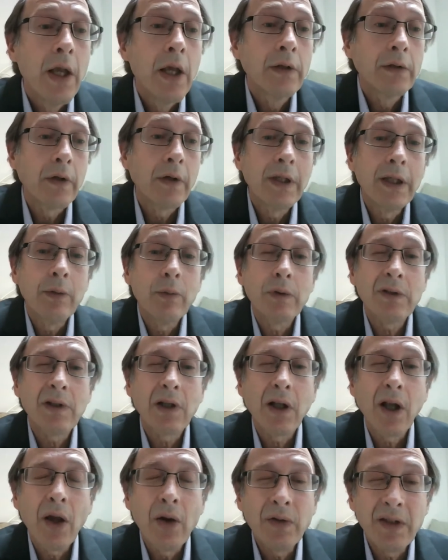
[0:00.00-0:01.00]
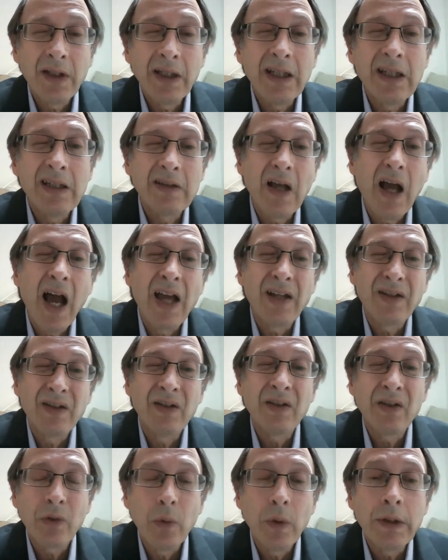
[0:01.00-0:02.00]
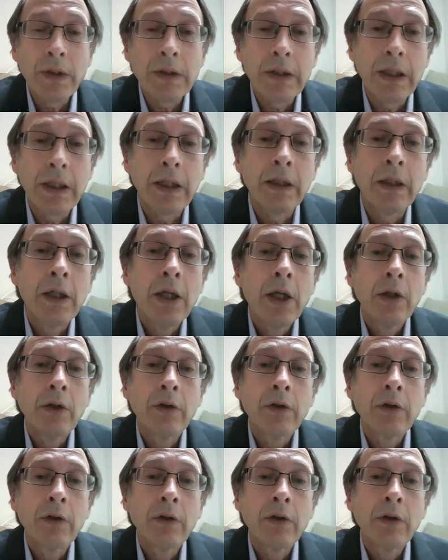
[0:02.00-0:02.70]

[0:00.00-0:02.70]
So he was closing his eyes and squinting